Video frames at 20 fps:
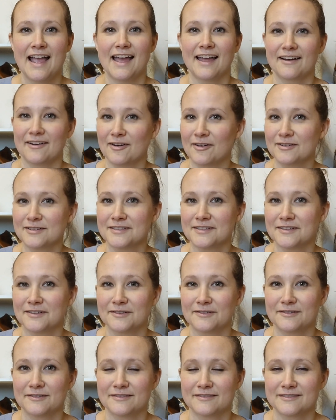and
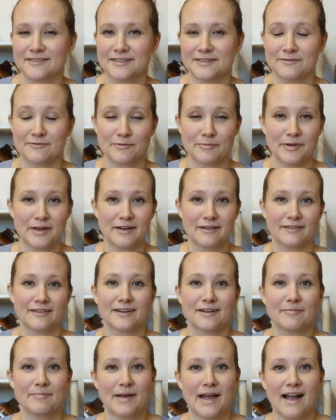also just for me to
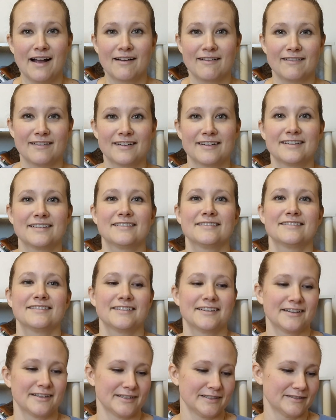look back on
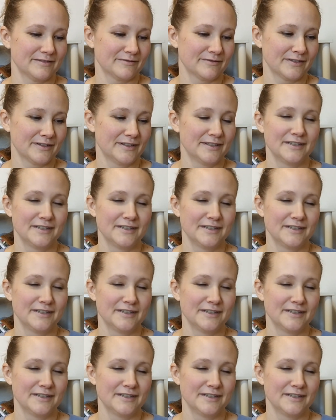of